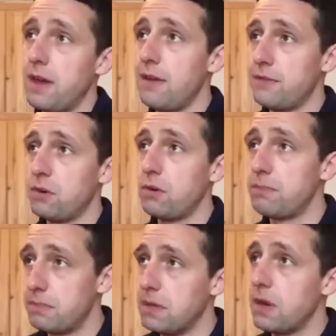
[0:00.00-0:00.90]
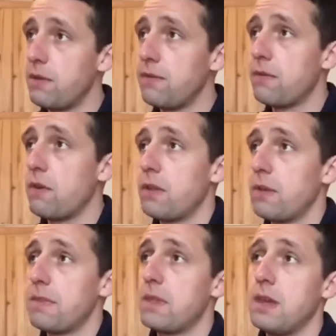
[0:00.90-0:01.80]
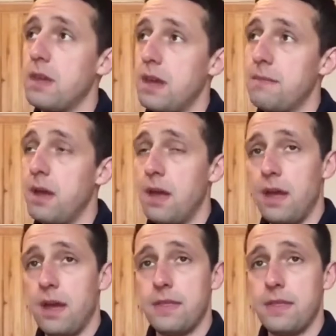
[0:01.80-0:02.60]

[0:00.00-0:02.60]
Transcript: if you're you know if you've got the the um,